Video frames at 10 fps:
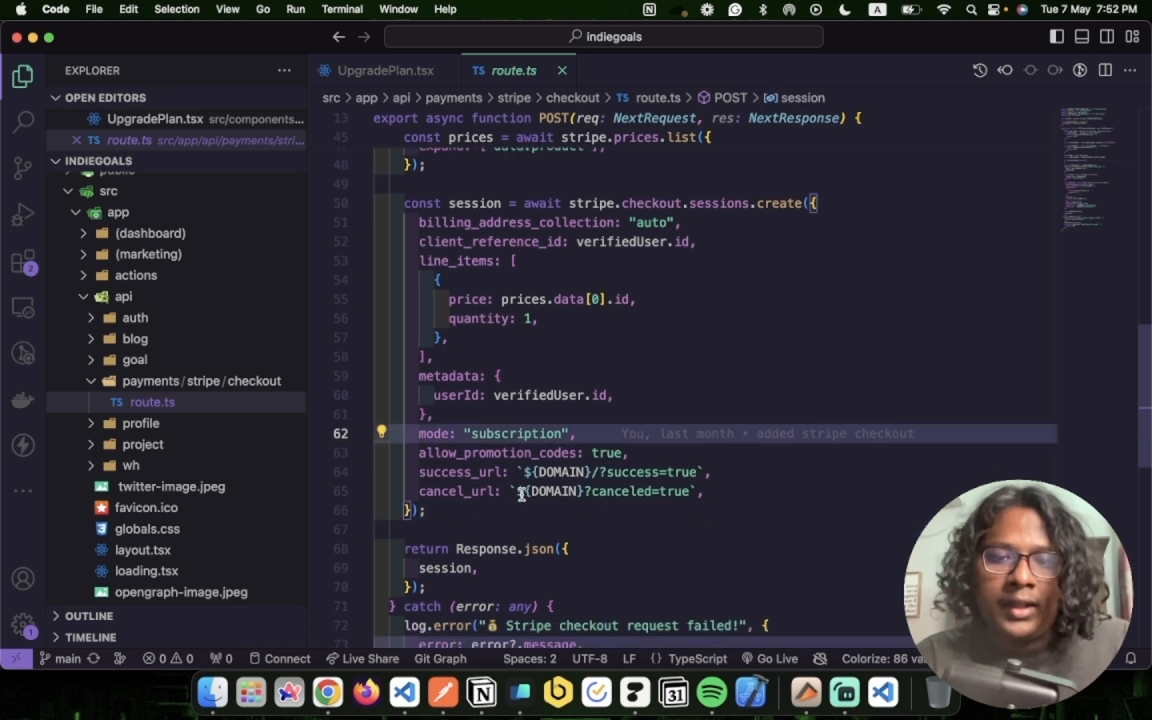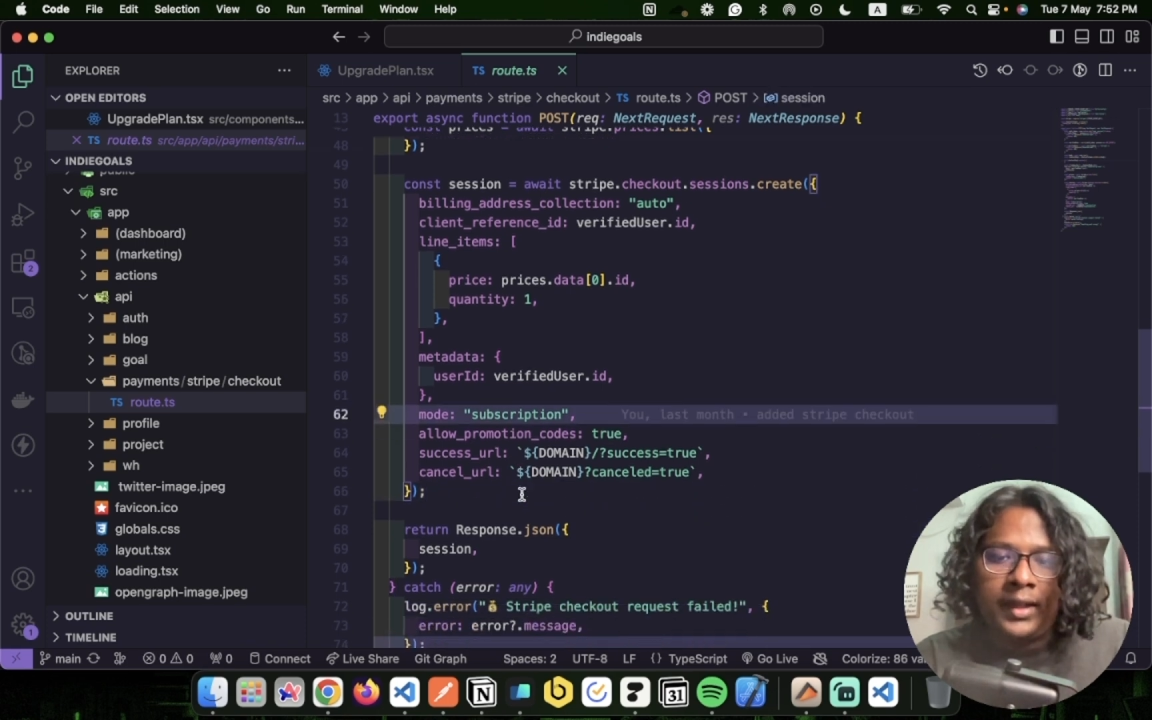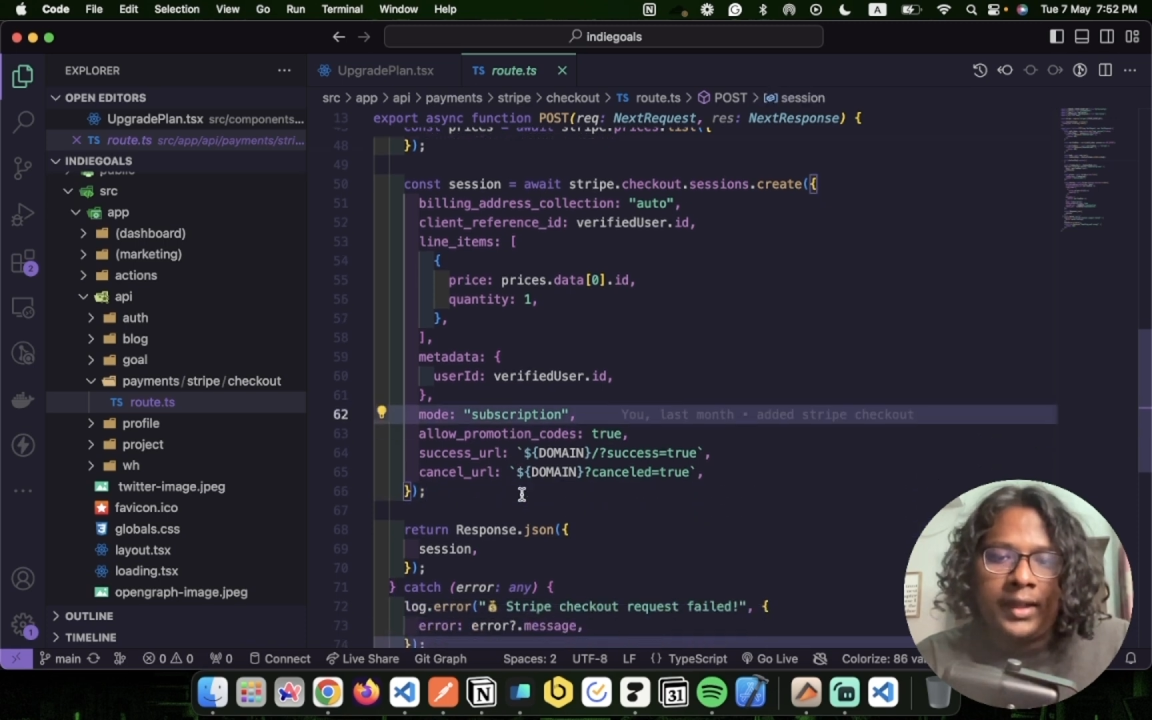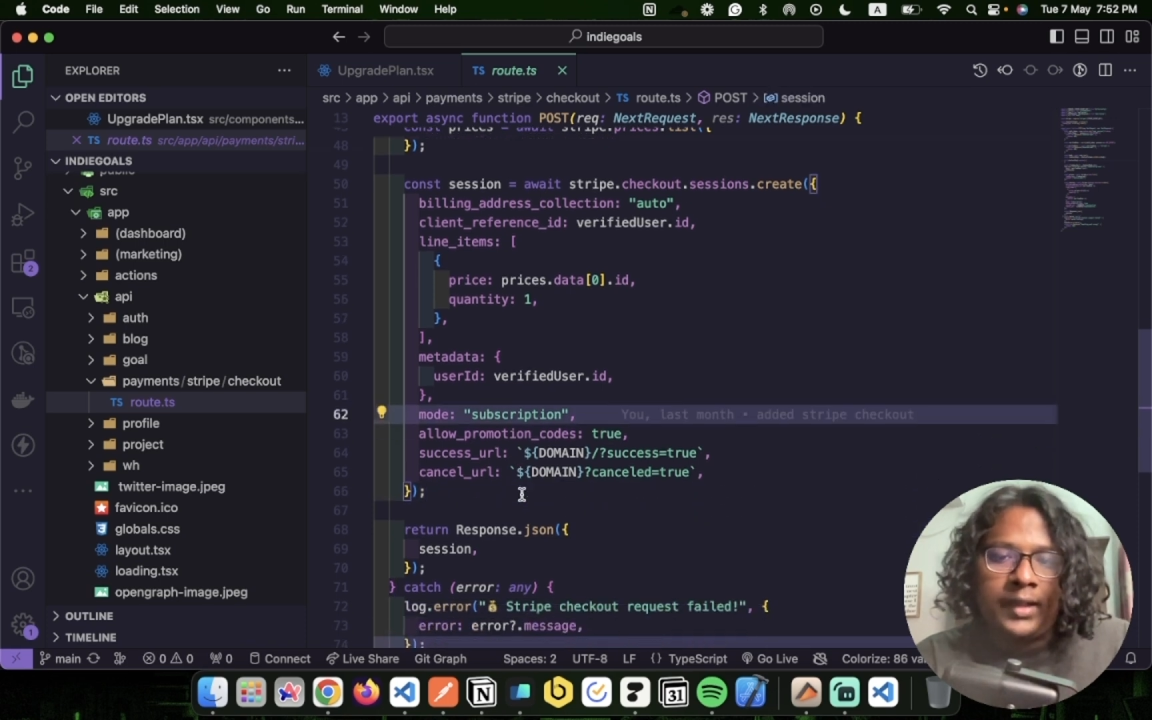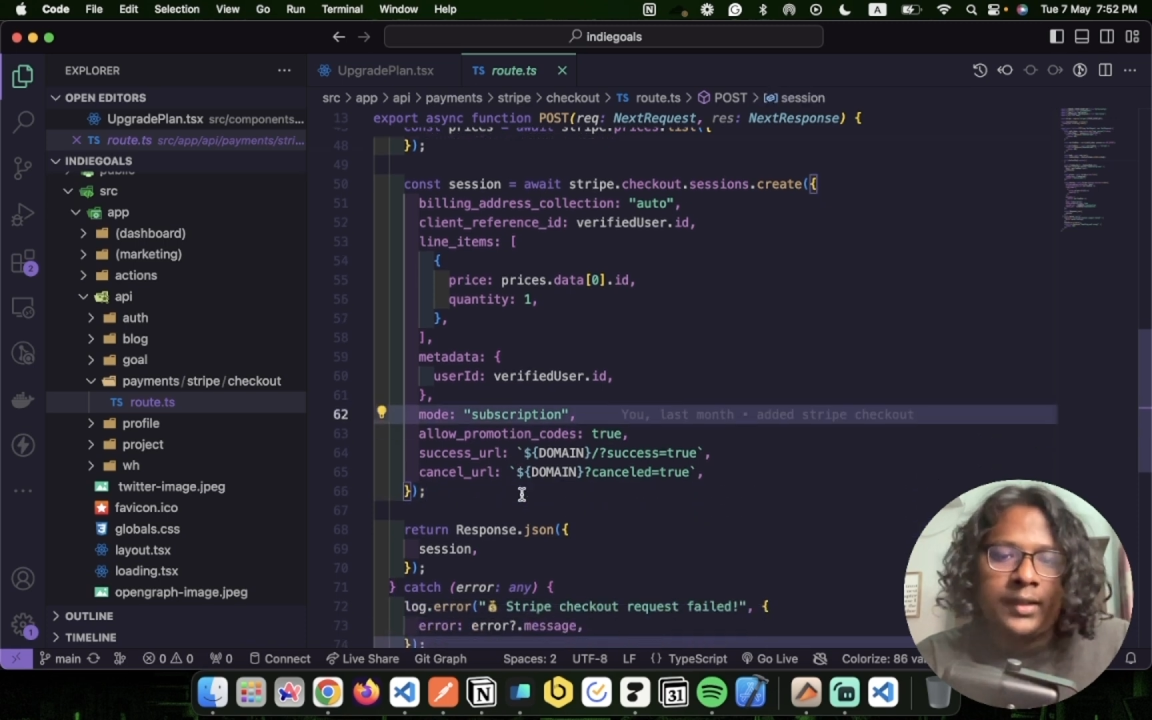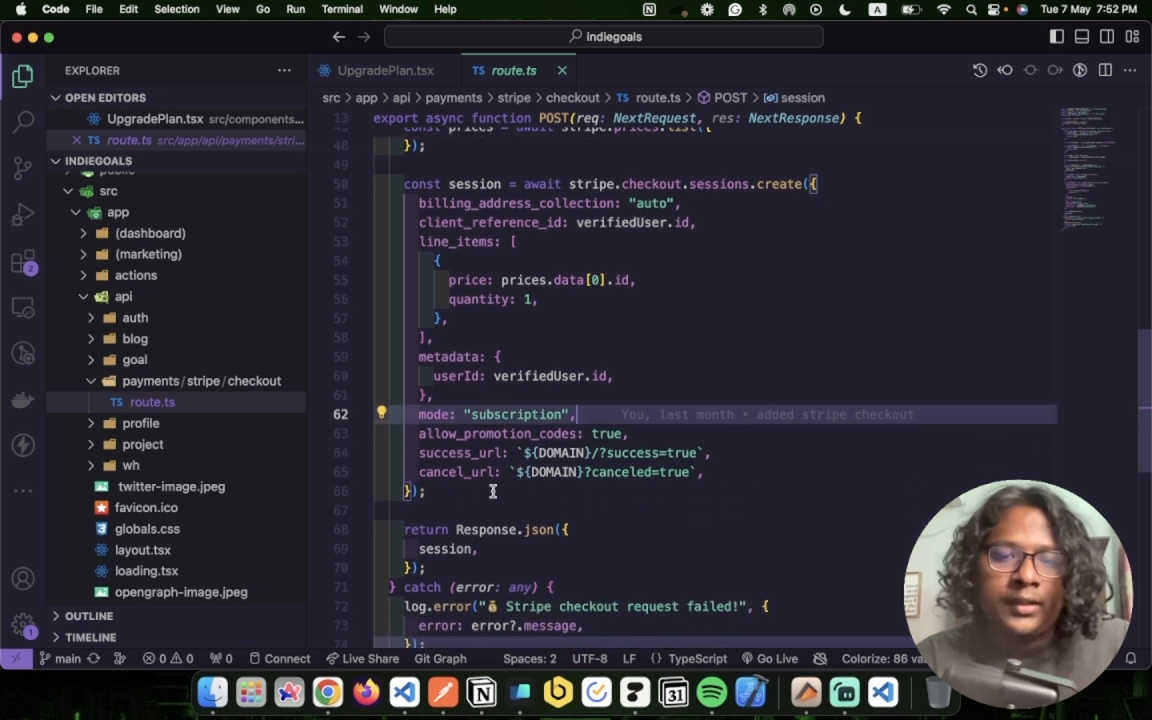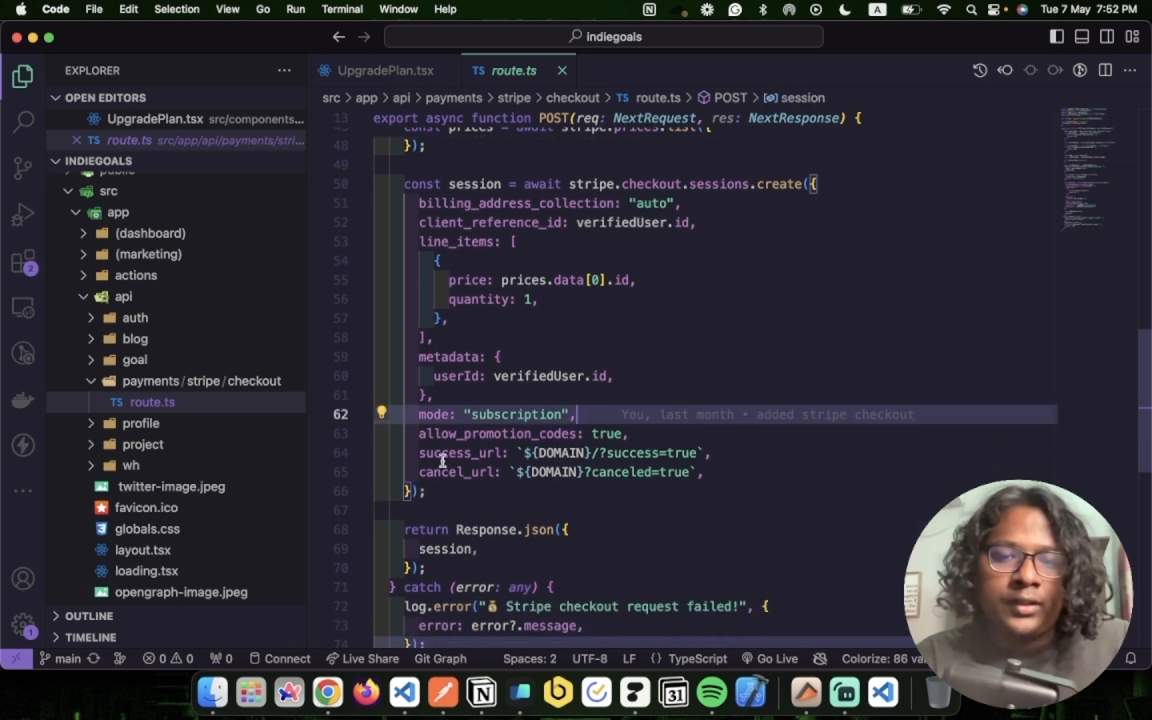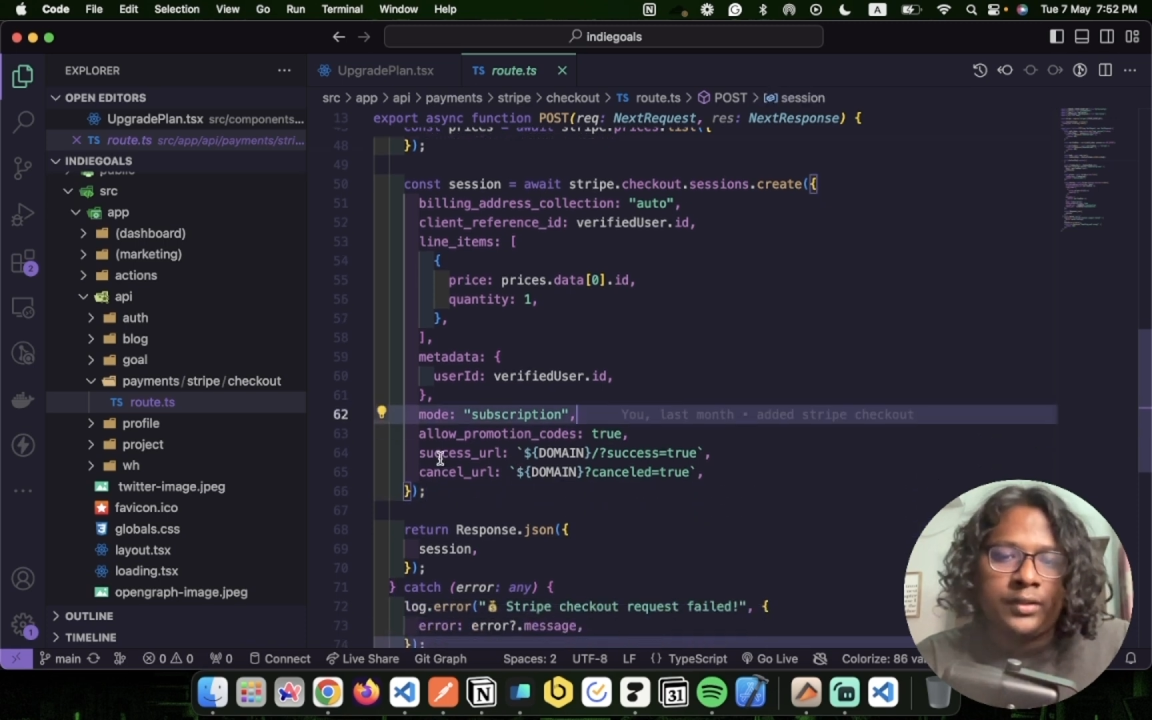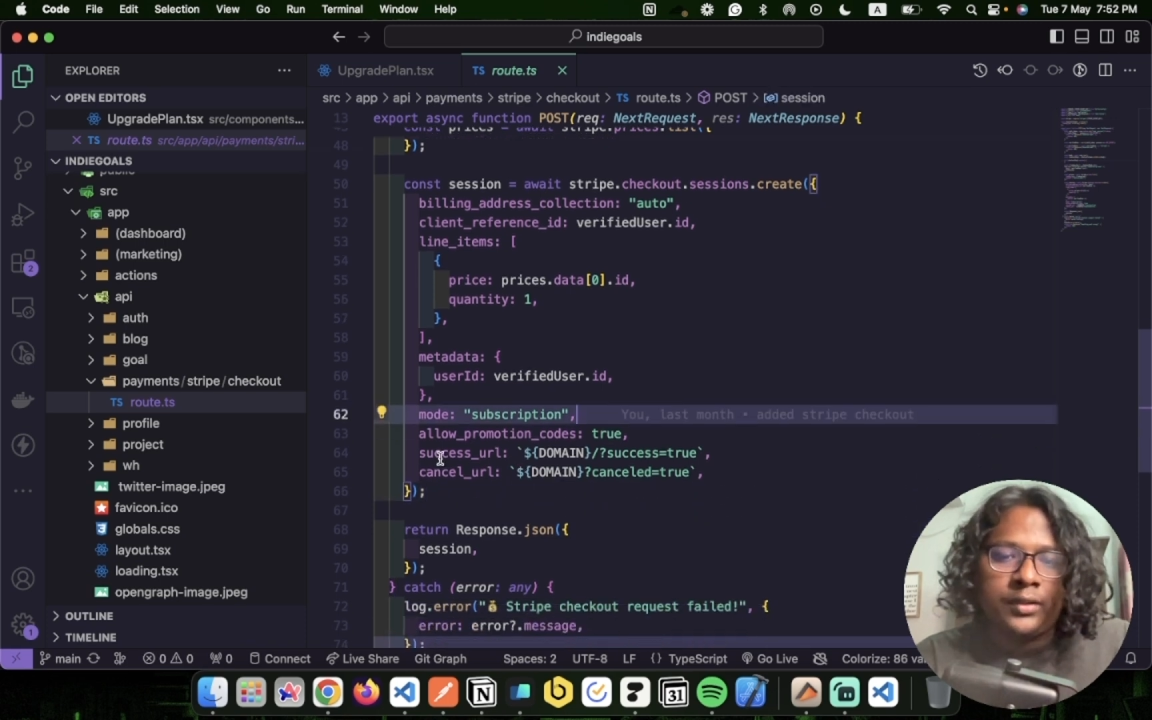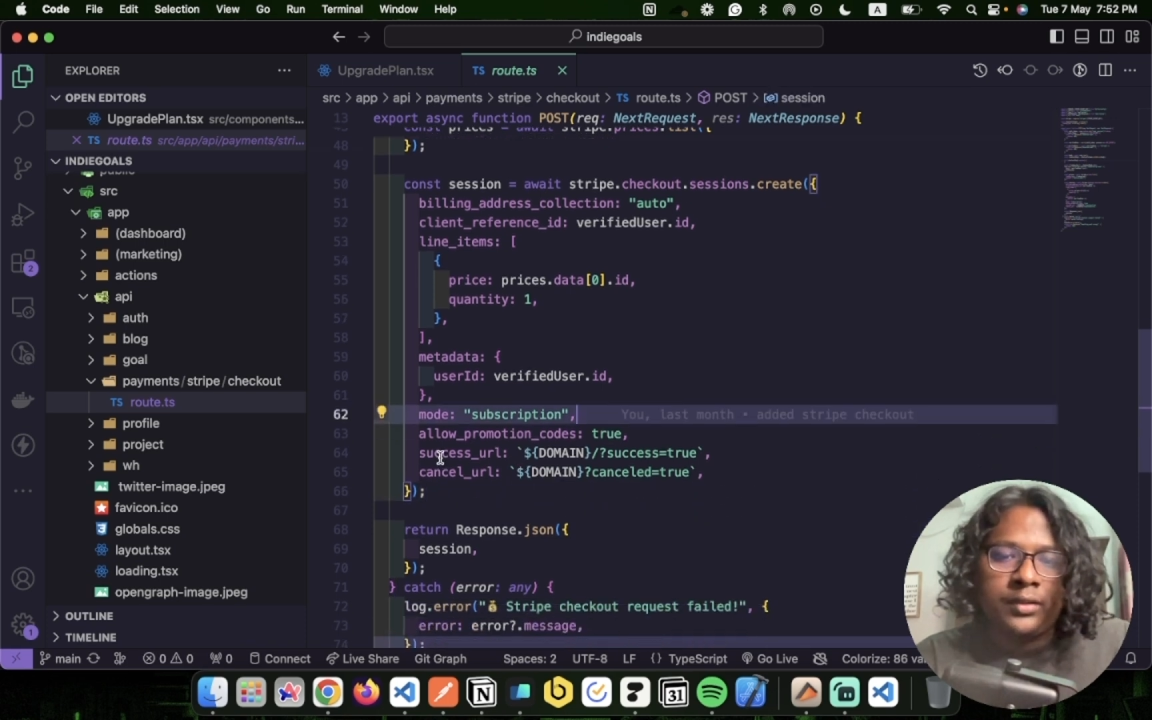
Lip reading: and